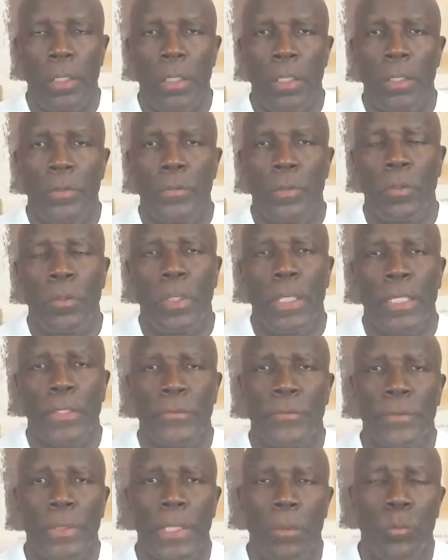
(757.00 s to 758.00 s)
So
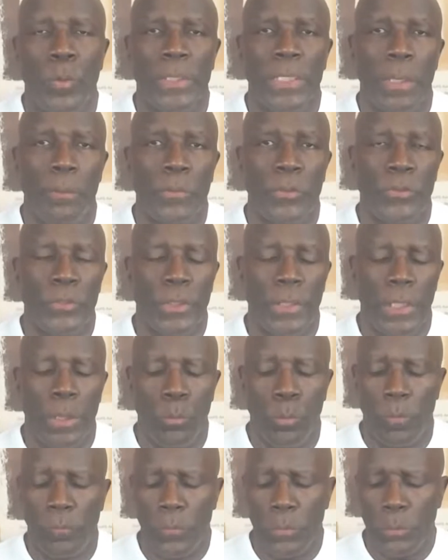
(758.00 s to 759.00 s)
accept what I'm sharing
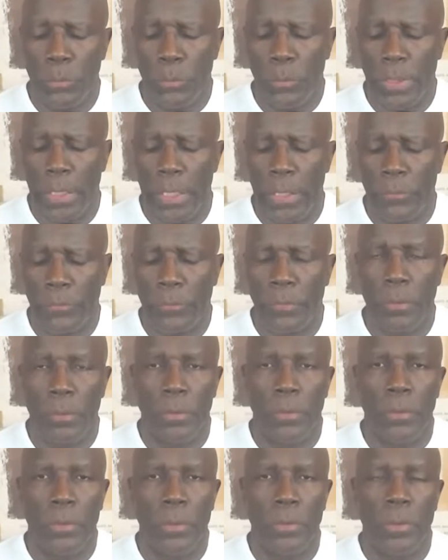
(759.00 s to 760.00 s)
with you as
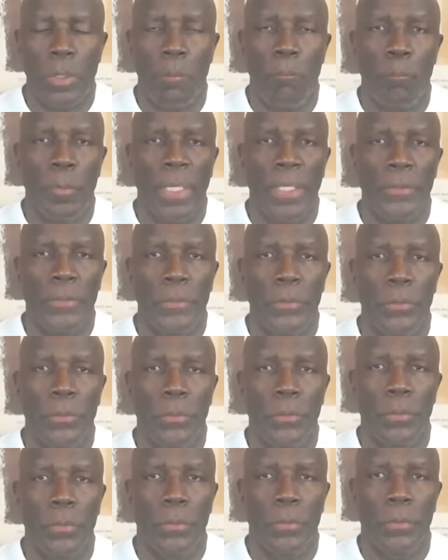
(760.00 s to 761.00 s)
the
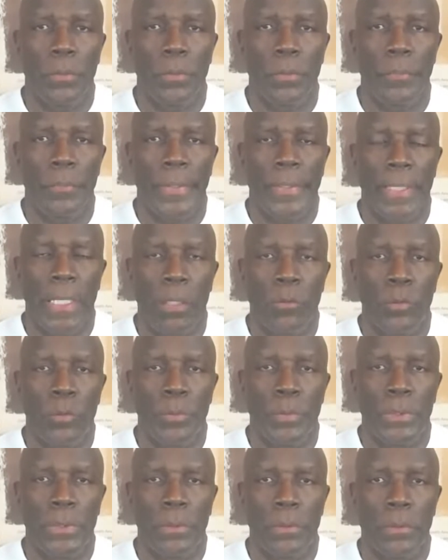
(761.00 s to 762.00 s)
menu that I will
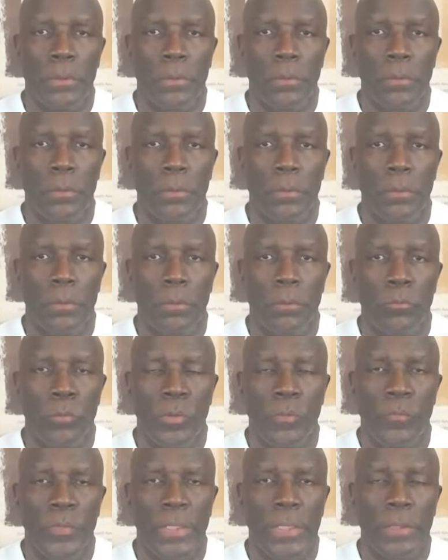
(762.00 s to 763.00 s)
be
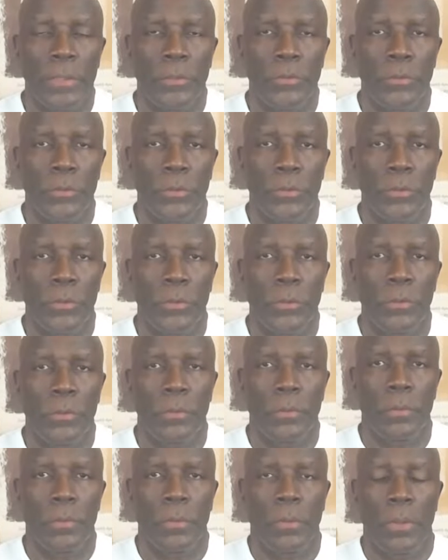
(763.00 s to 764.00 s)
revealing to you,
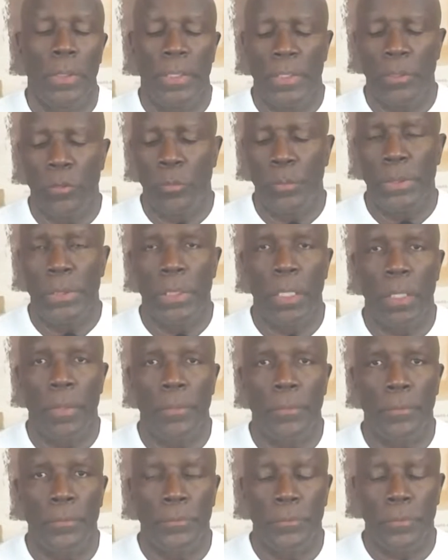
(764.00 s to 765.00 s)
and there will be
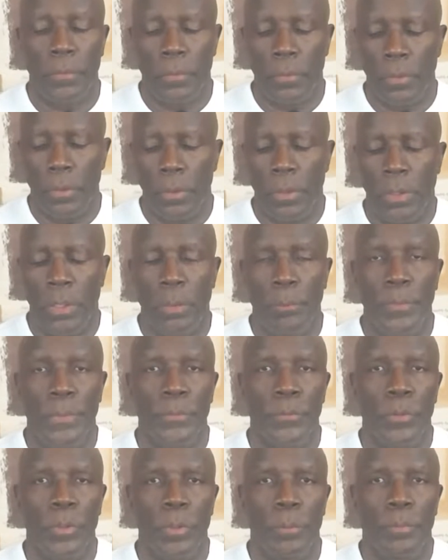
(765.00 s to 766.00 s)
others up
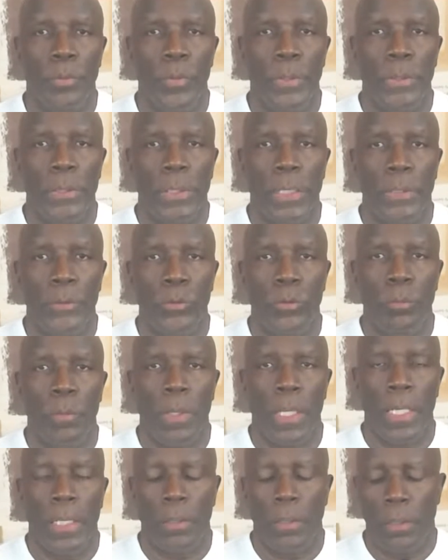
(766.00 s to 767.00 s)
until the point that I do
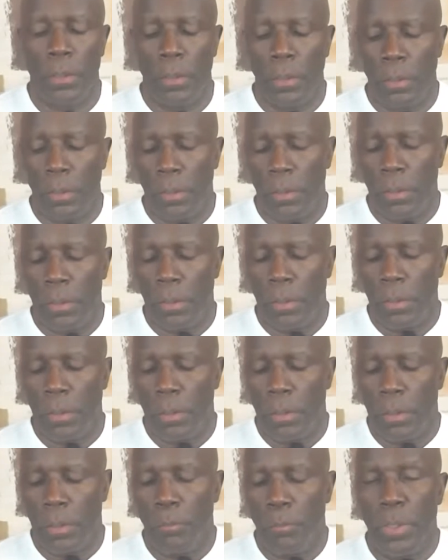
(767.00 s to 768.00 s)
my
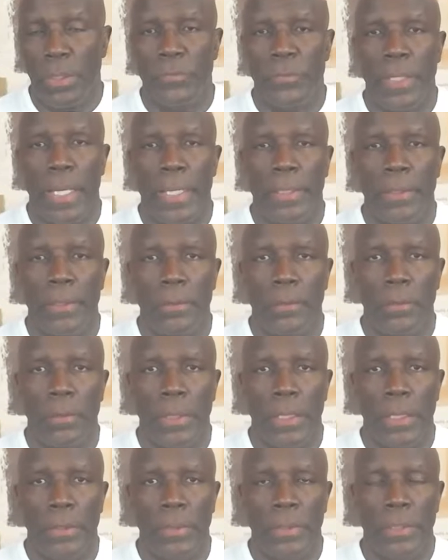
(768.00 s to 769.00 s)
book signing
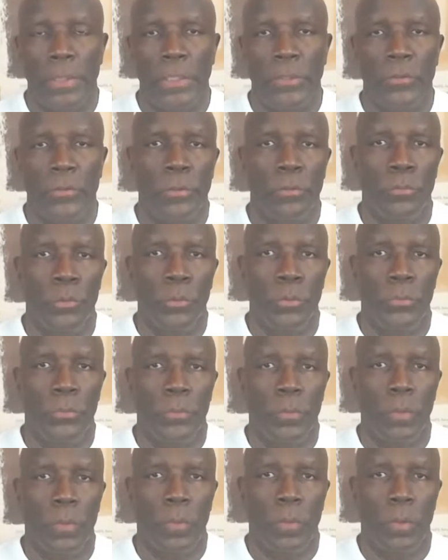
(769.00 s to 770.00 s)
at the Geisha Roots